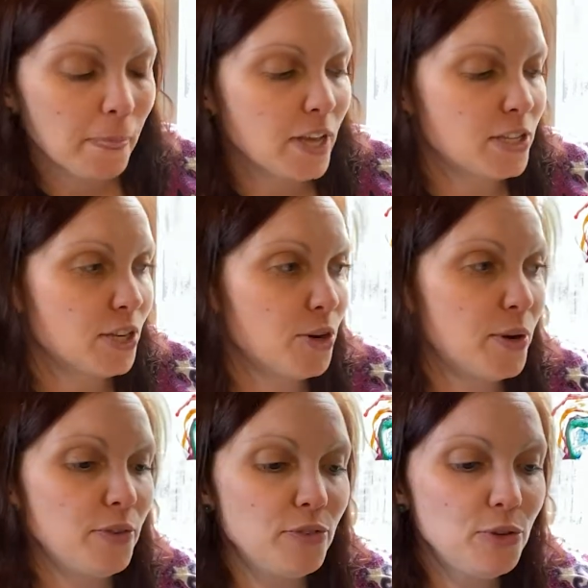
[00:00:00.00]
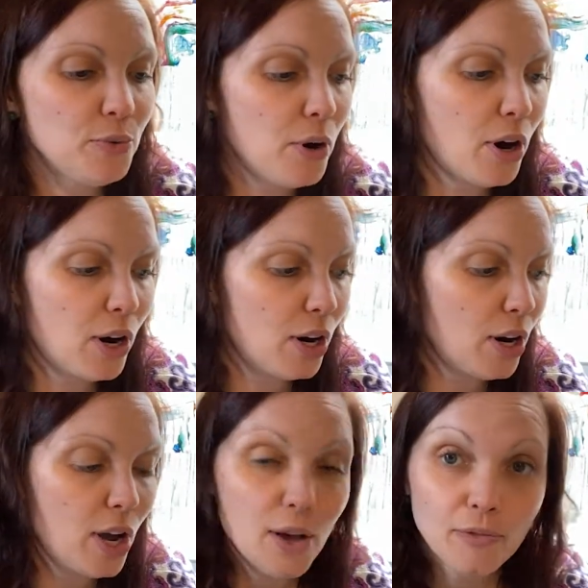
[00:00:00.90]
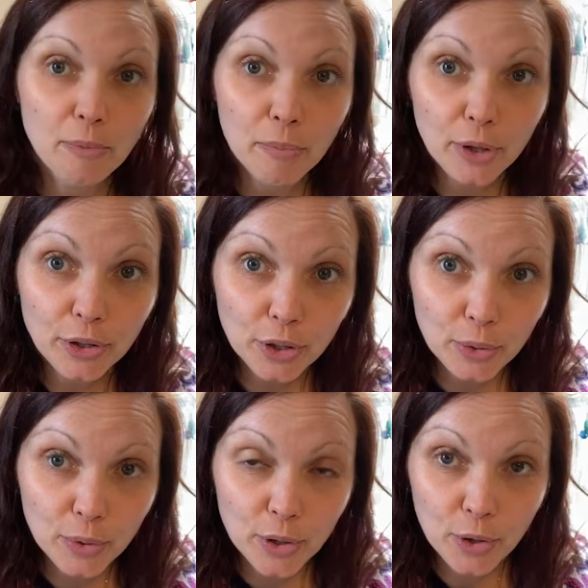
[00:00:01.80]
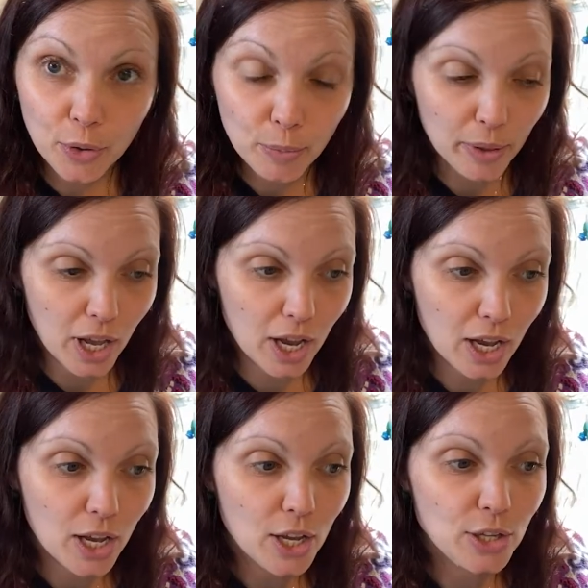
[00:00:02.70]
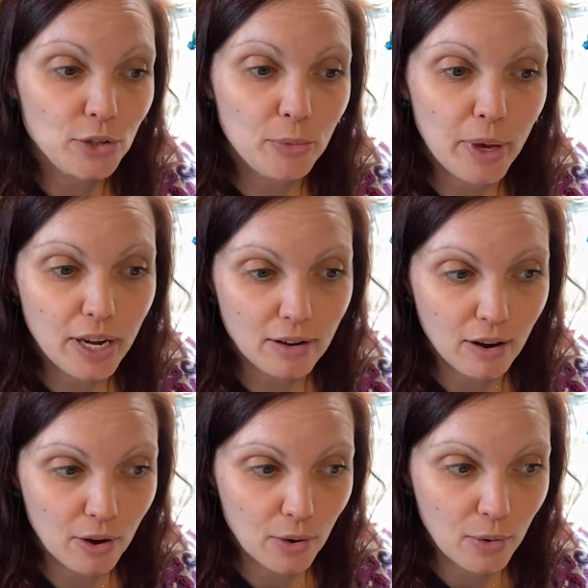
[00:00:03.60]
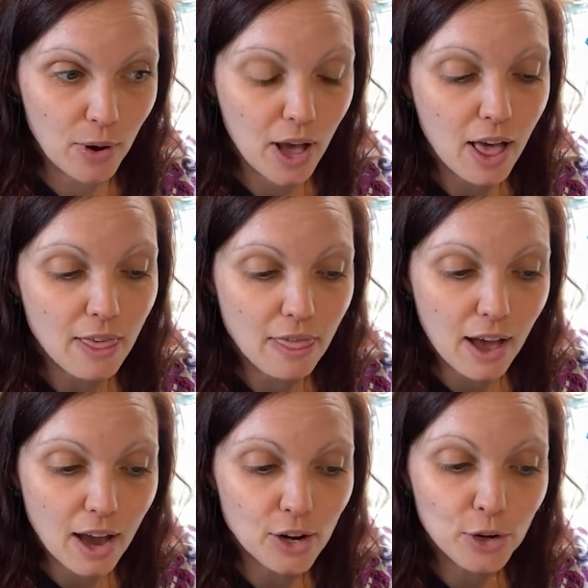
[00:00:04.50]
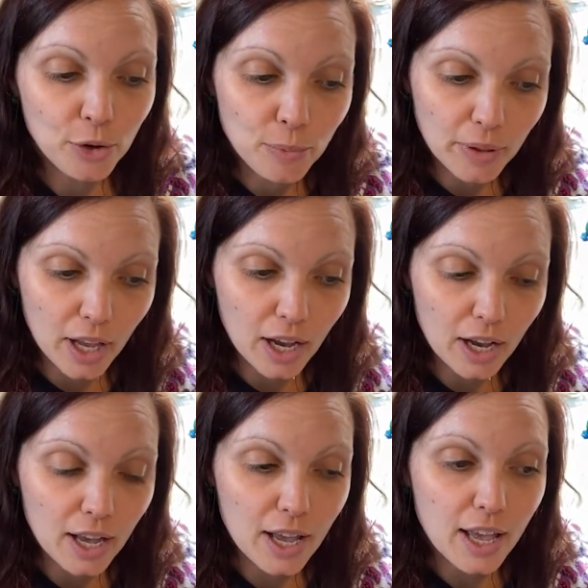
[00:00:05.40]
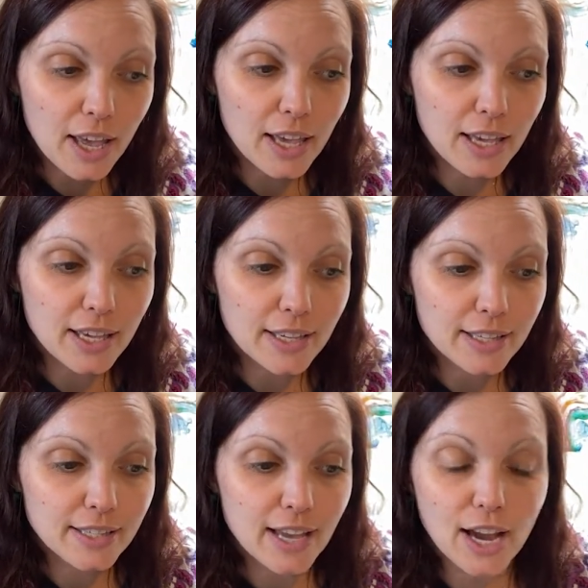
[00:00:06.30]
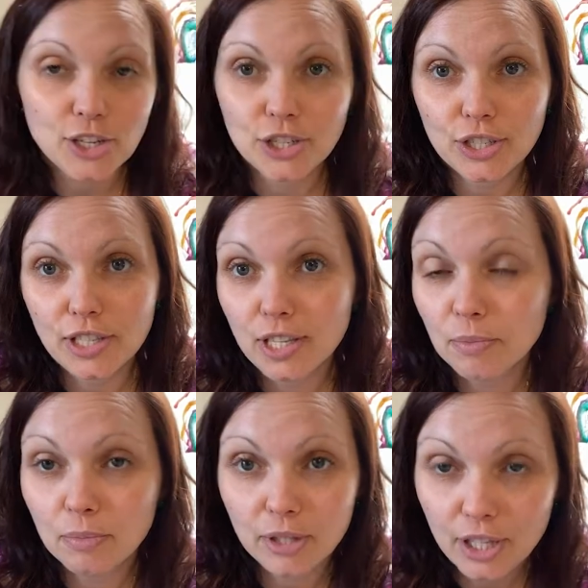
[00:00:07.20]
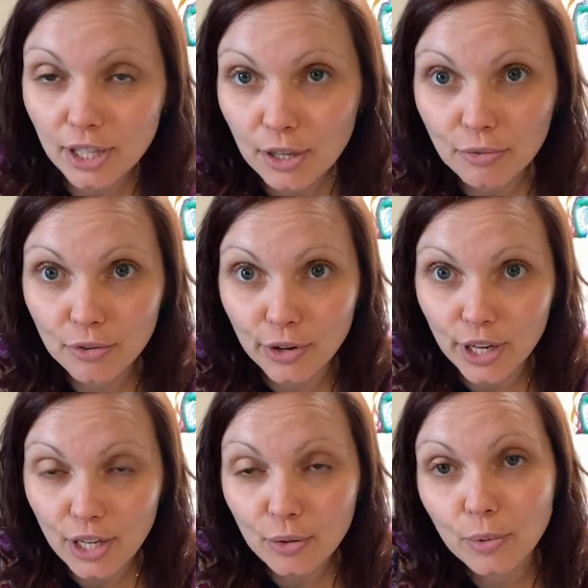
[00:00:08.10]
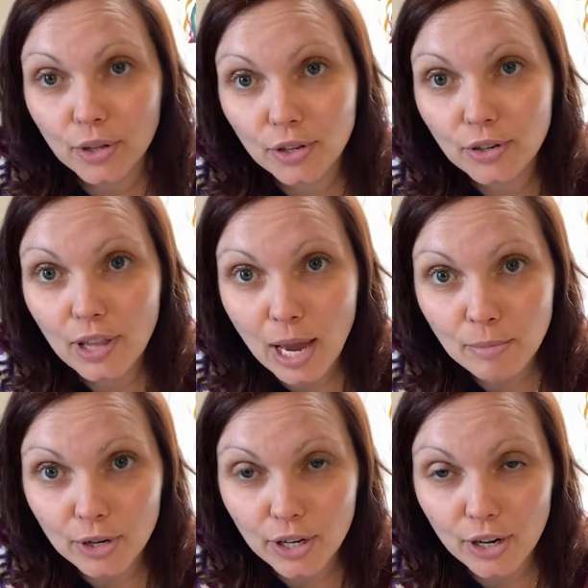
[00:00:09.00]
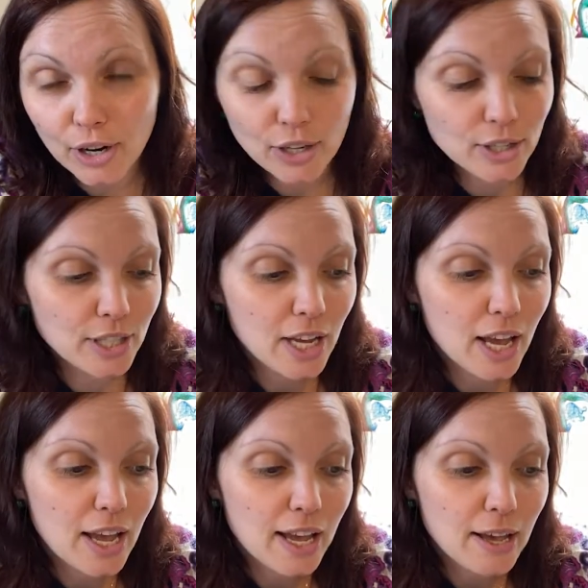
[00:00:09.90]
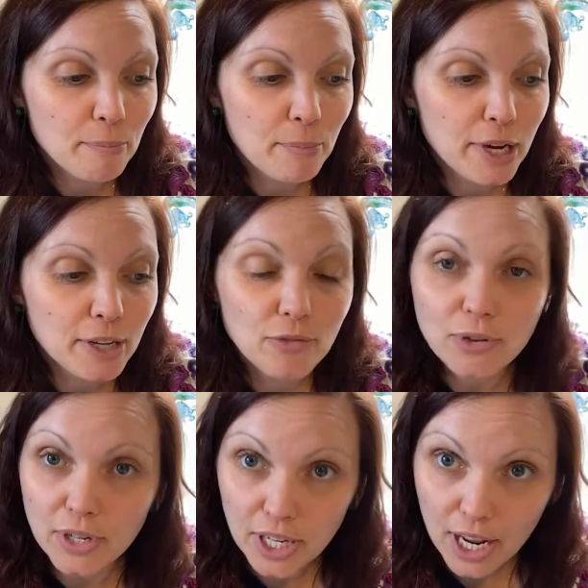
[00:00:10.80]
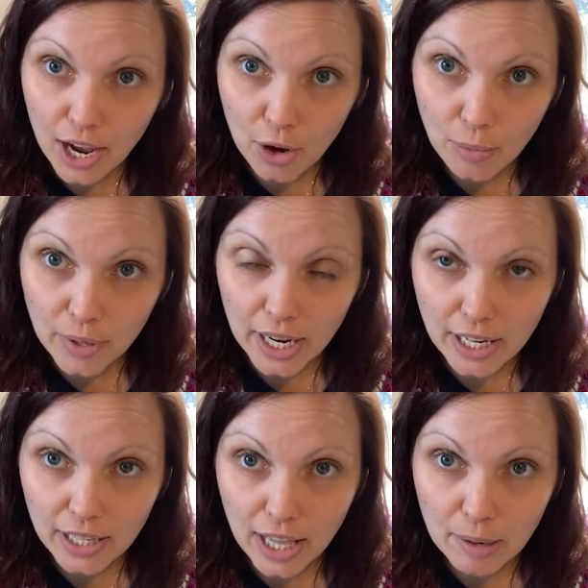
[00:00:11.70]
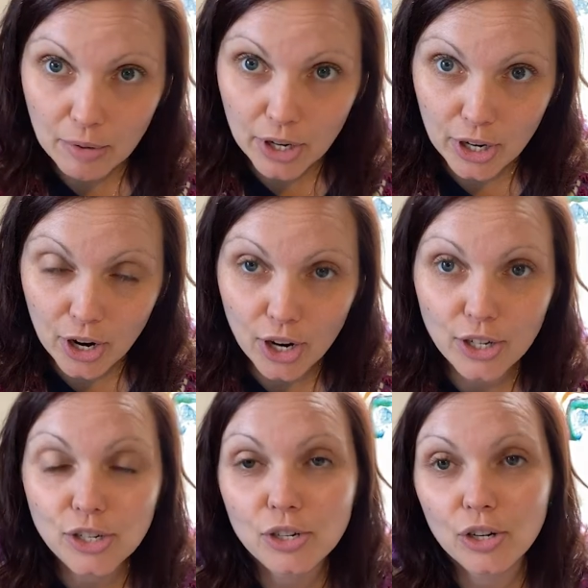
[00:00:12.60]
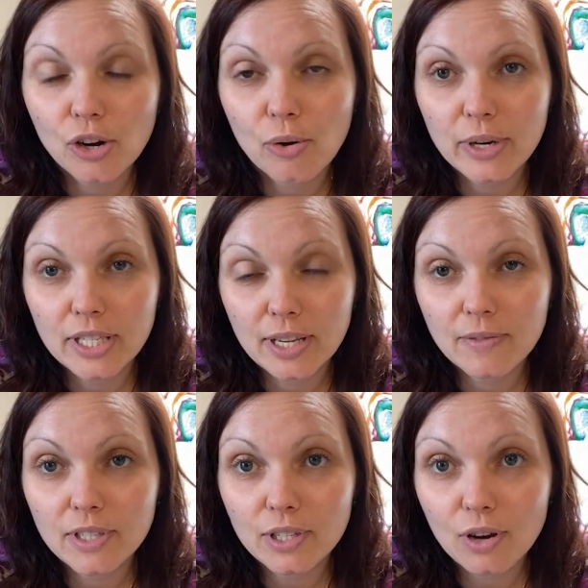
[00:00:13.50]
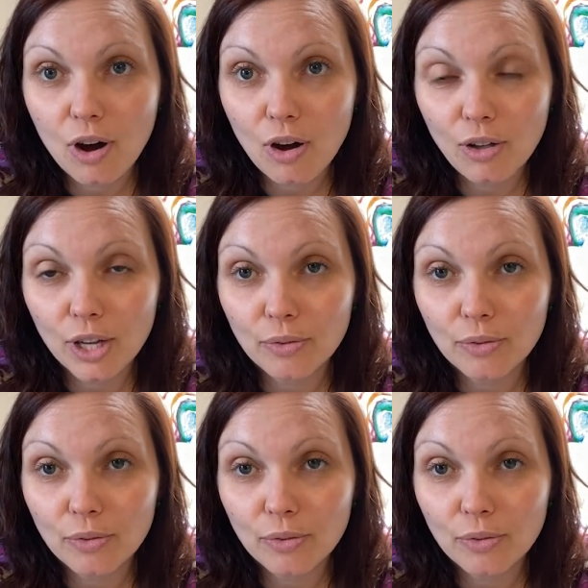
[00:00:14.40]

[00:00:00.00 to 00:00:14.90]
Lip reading: So if you are familiar with Hoopla, you may know that Hoopla is actually completely free with your library card. But if you need help getting a library card, you can always give us a call at